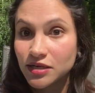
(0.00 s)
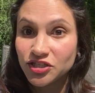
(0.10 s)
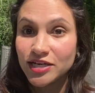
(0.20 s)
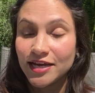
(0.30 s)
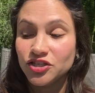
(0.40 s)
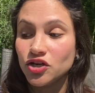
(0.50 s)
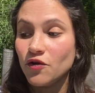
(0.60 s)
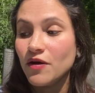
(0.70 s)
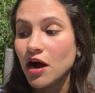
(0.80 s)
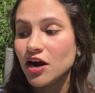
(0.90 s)
a change of
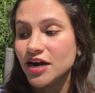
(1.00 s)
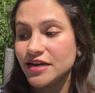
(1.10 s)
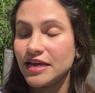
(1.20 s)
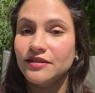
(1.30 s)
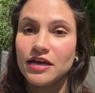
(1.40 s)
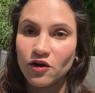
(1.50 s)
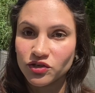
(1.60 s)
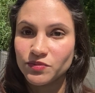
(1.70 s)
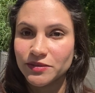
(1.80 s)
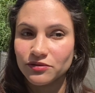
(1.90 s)
heart in the
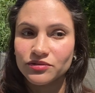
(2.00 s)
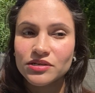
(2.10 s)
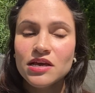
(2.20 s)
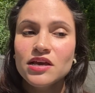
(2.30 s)
hospitals.